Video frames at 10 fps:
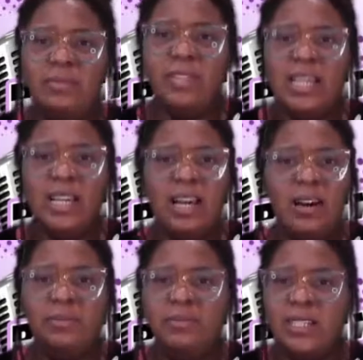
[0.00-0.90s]
Here it
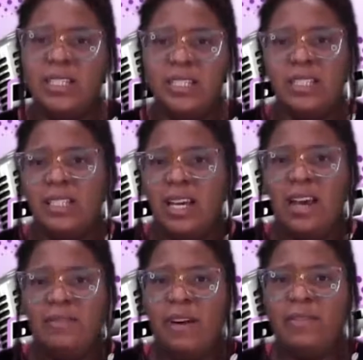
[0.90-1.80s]
comes. Because
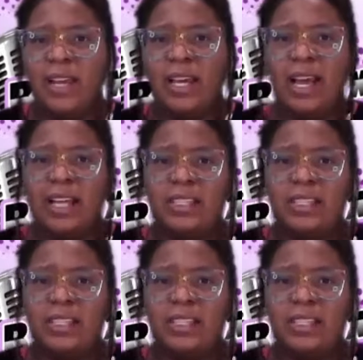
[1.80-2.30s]
I feel like I got